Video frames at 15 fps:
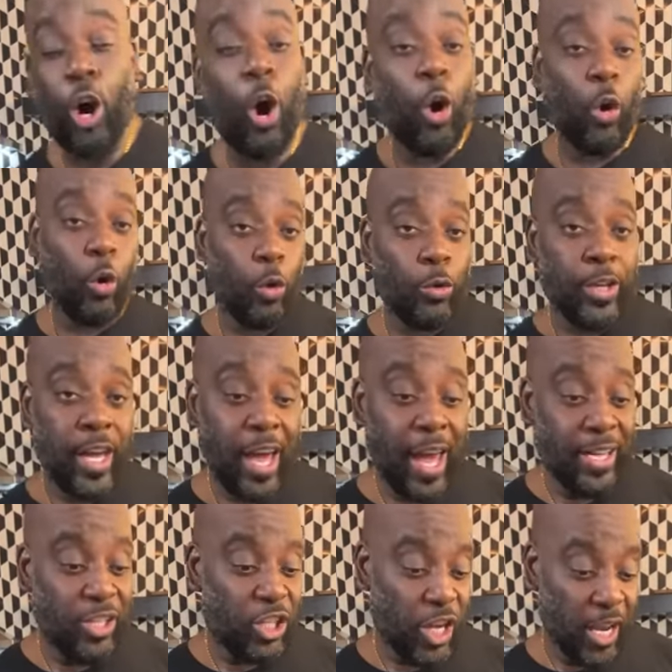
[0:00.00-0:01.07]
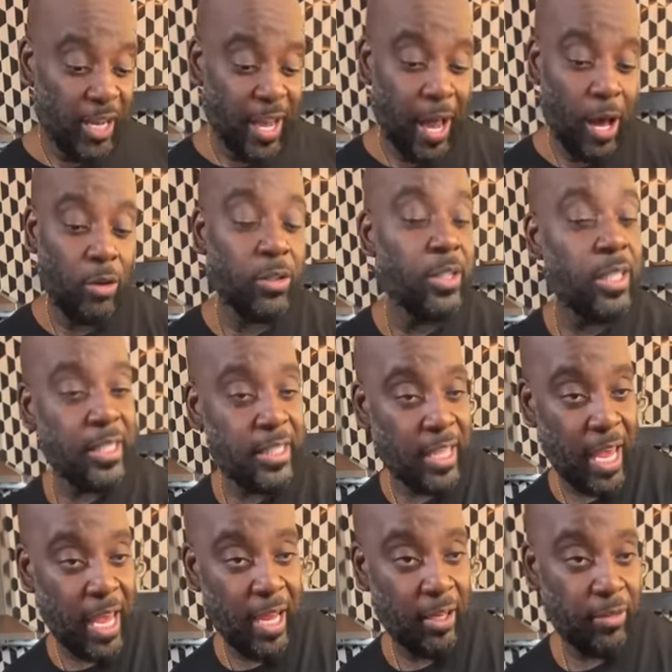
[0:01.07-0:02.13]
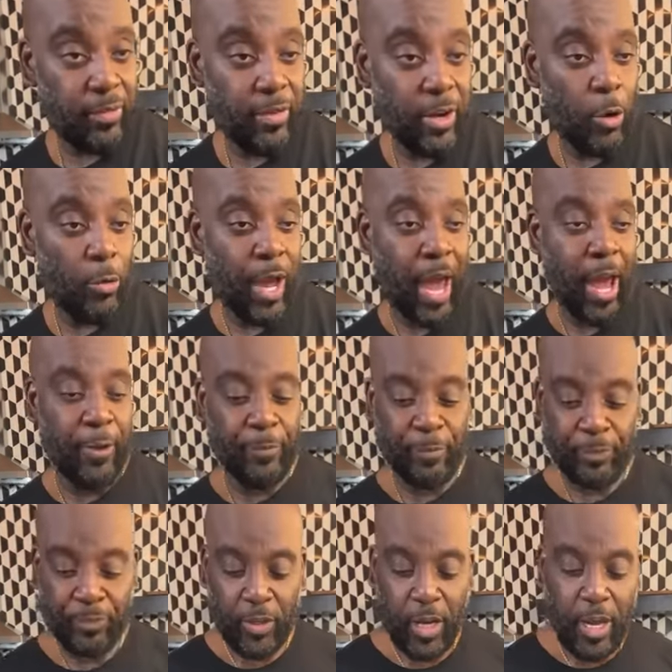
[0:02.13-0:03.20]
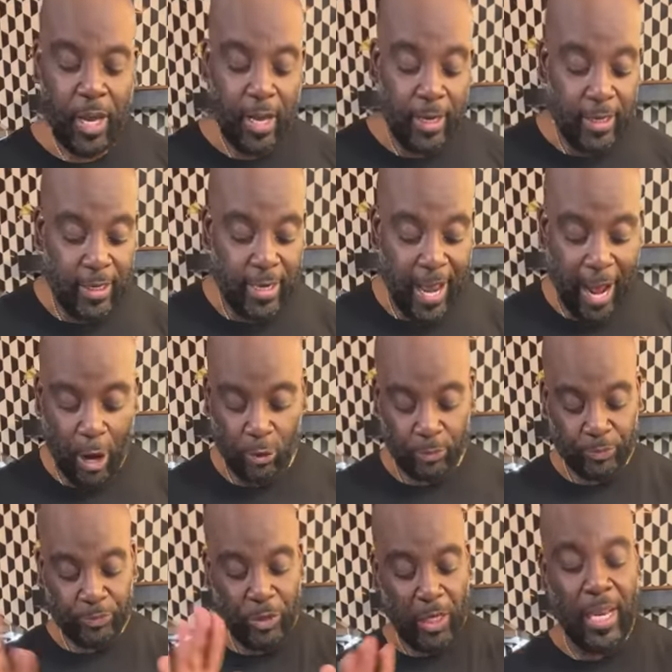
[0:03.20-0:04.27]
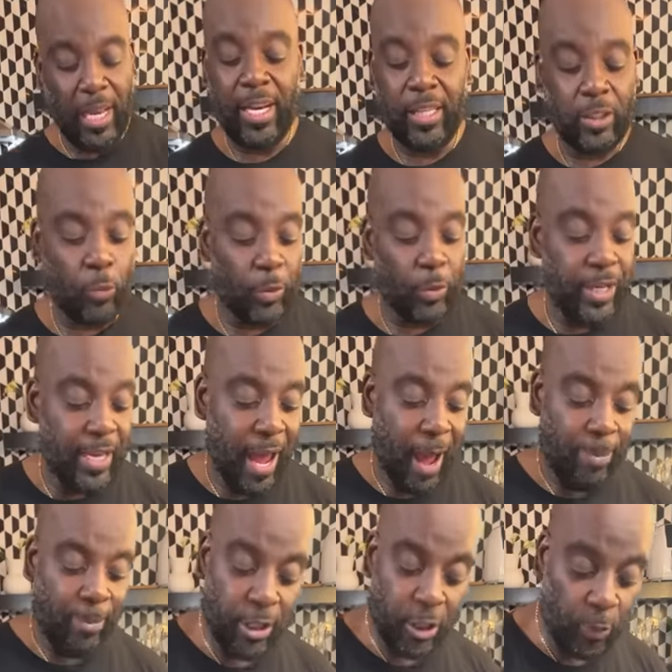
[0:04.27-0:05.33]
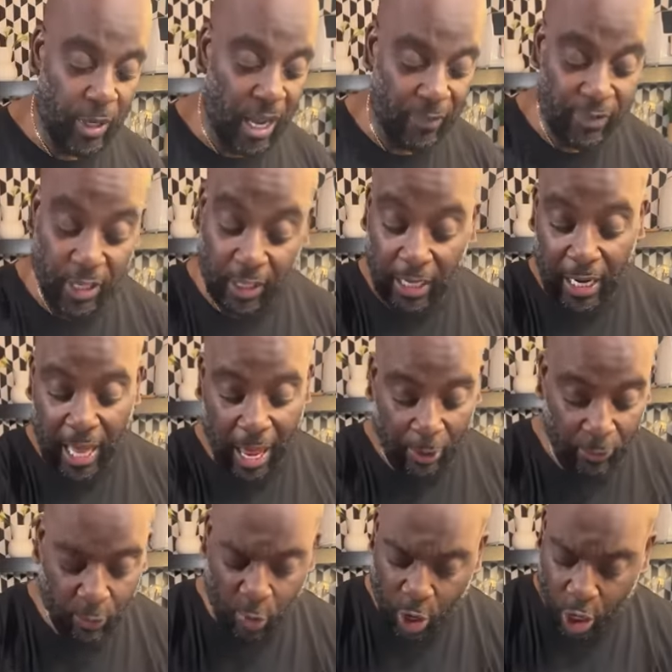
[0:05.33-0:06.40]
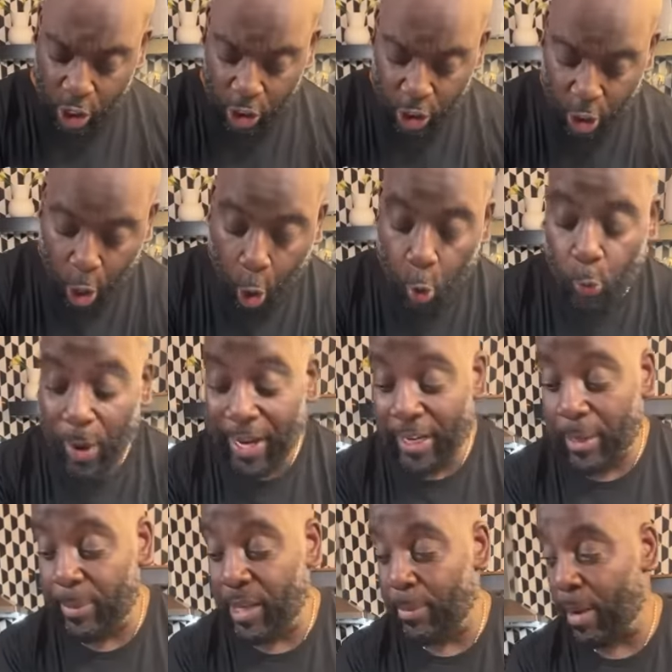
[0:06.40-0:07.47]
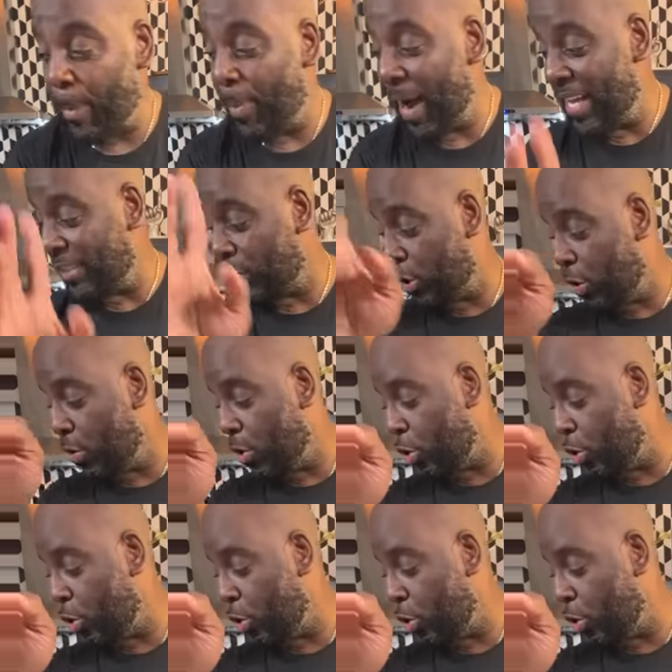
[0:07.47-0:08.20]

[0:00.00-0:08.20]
GOLD at checkout to save, okay? Now, let us recap because we have done a lot of work. Oh, wait, let me get my pasta on.